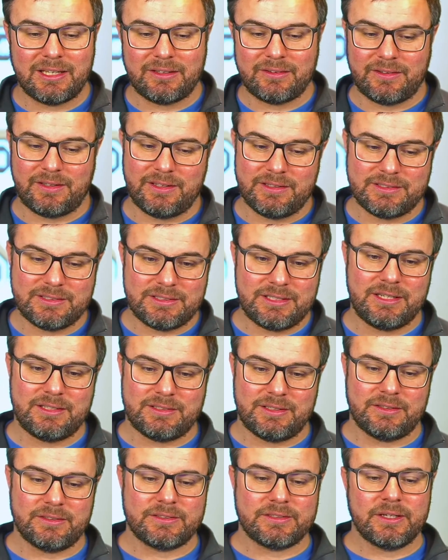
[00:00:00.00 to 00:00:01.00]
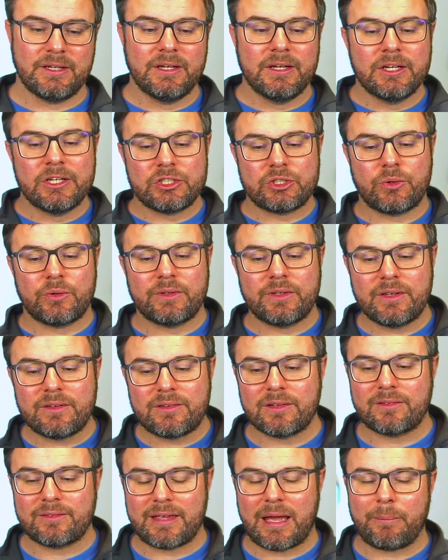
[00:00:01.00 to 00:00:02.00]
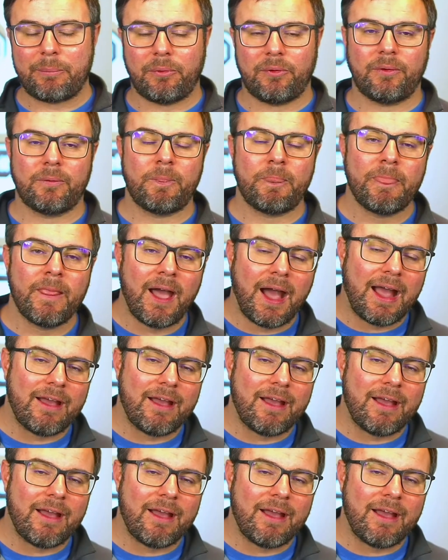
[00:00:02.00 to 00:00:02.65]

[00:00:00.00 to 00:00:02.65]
these seasons. So in this example, I've